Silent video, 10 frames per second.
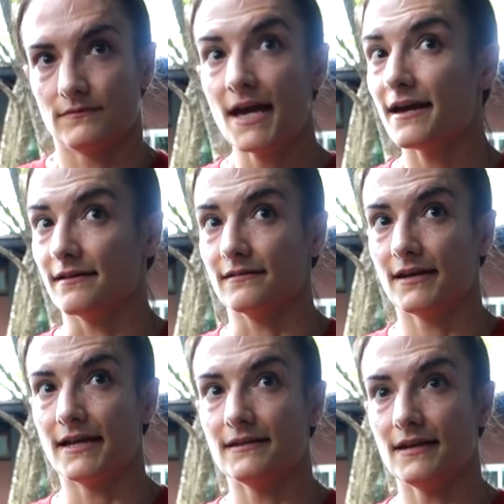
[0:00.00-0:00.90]
Yeah,
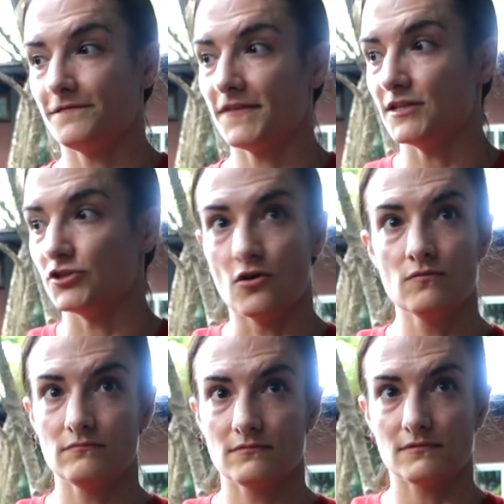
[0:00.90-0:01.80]
and if they
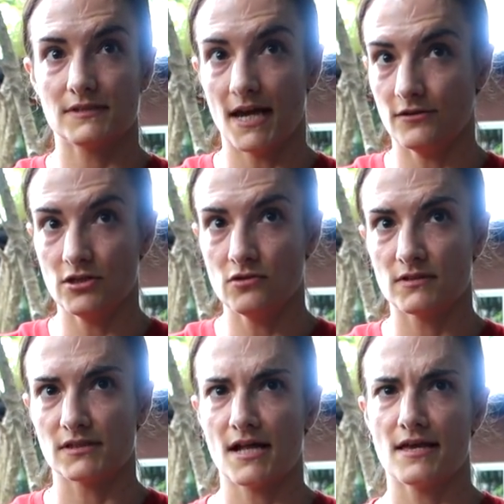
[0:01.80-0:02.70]
don't tell you,
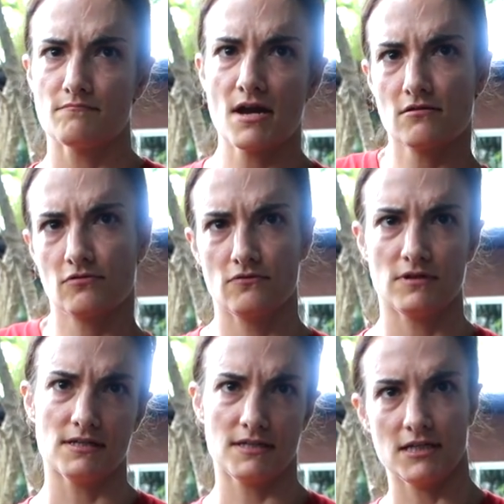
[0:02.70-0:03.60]
it's not like my kru
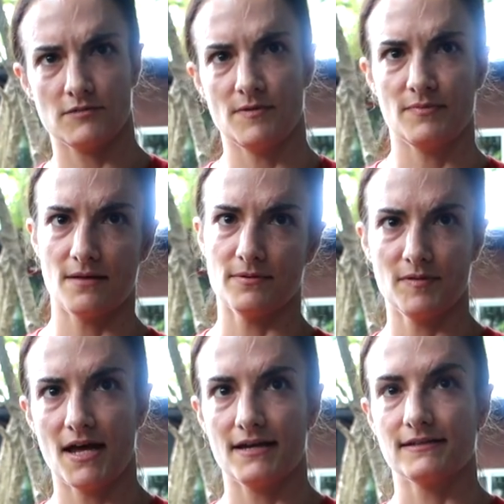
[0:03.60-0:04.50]
didn't teach me blah blah
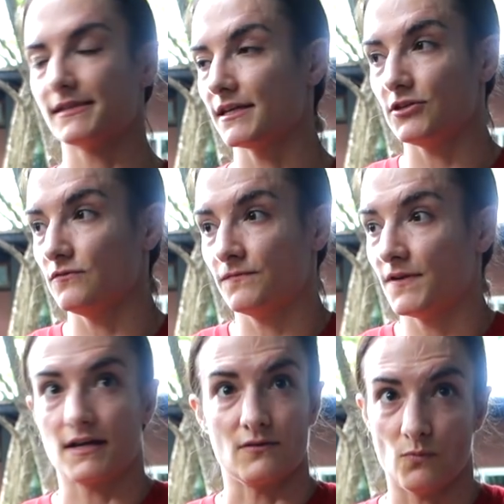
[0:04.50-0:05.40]
blah. It's like you
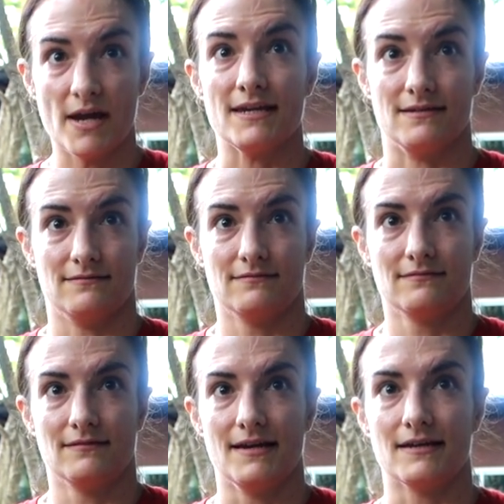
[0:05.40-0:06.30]
fucking wait.
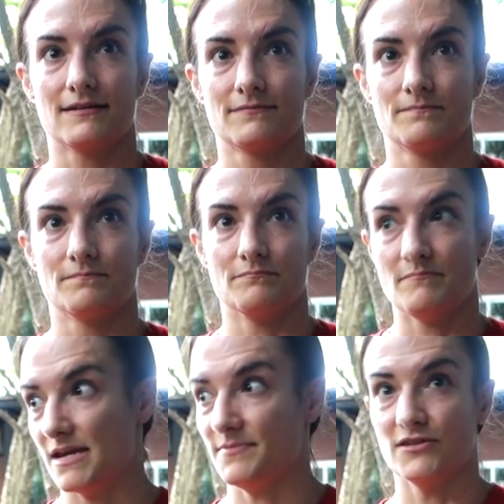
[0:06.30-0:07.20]
Like
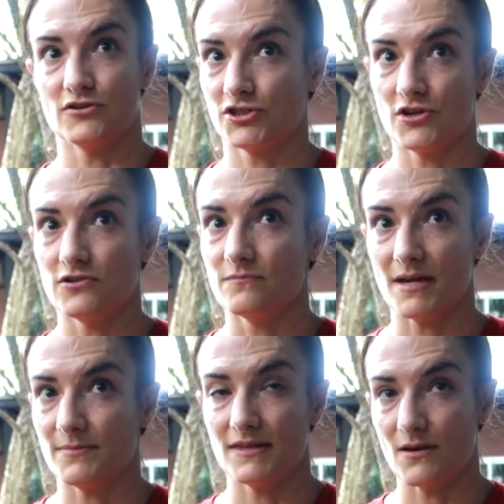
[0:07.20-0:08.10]
maybe they'll show you,
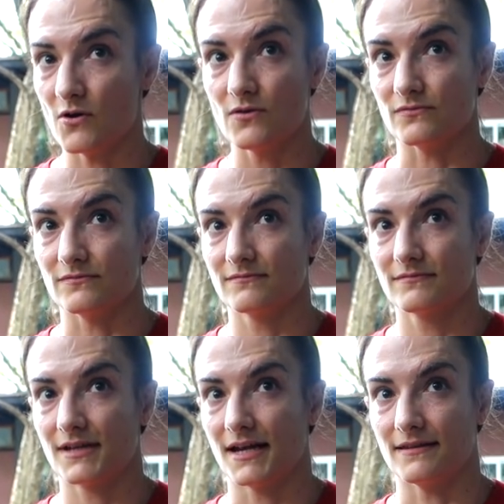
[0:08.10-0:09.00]
maybe they won't,
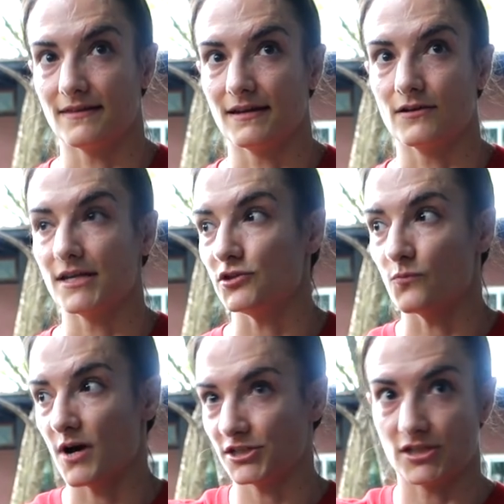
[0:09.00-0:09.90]
kind of thing. And you
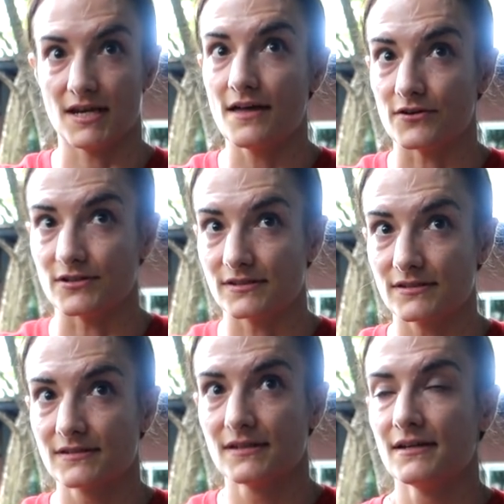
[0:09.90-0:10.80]
watch. Or you look others. at
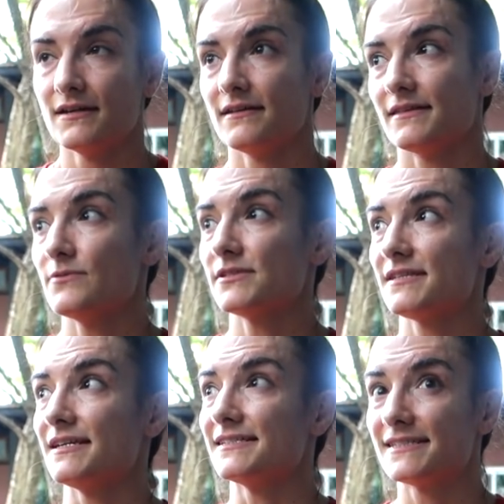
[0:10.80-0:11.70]
others. You look at that others
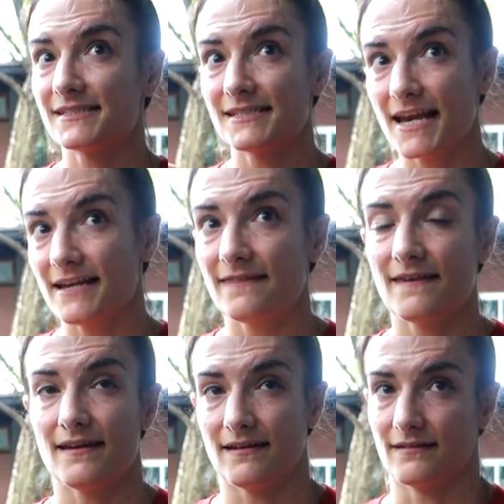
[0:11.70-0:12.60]
insane
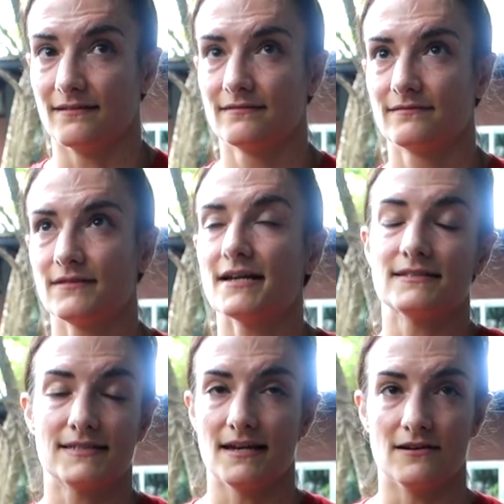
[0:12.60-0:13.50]
thing, not
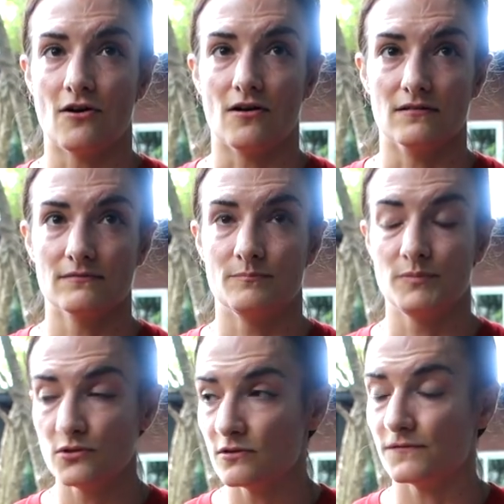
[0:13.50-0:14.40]
insane at all,
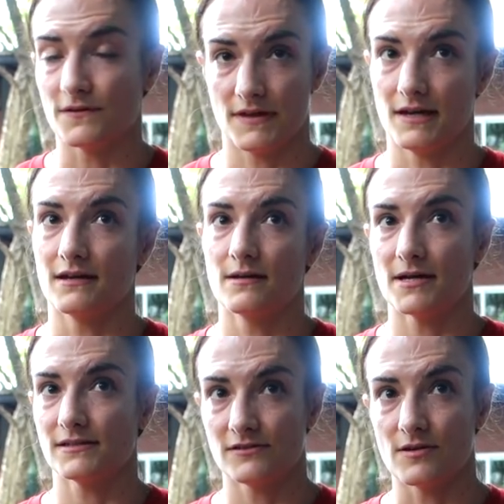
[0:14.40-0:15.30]
beautiful thing
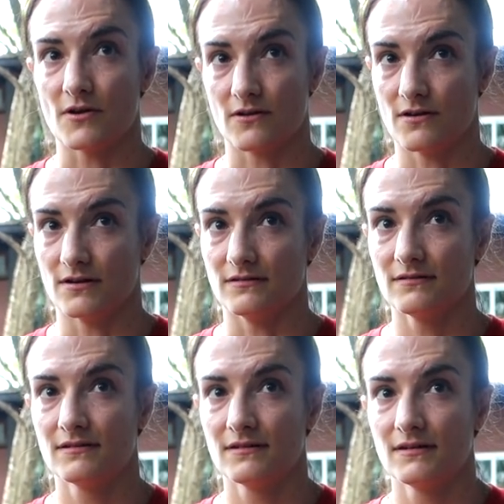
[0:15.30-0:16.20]
about Sirimongkol.
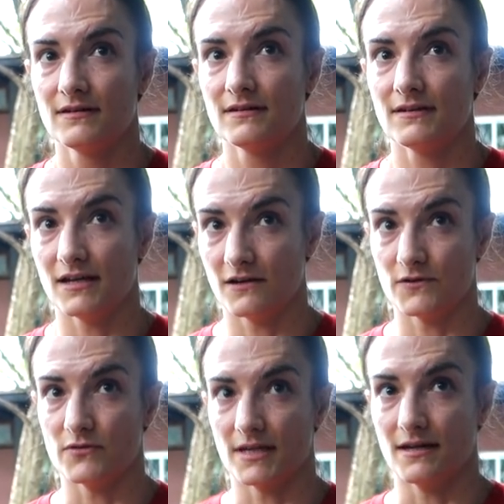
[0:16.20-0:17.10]
Mm. Interviewing
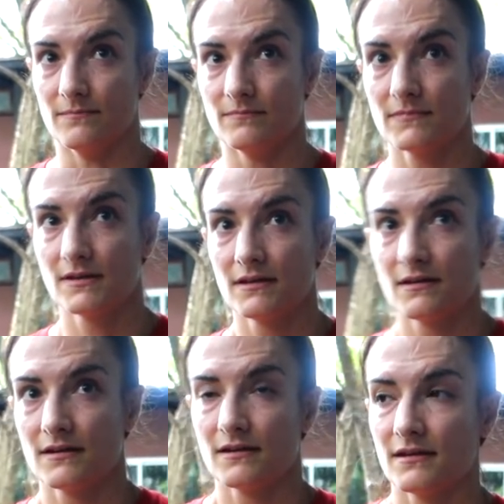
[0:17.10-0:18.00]
oh, him. yeah, that was
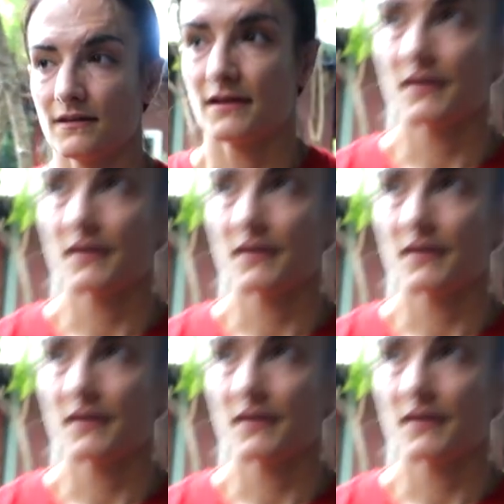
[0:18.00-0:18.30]
incredible.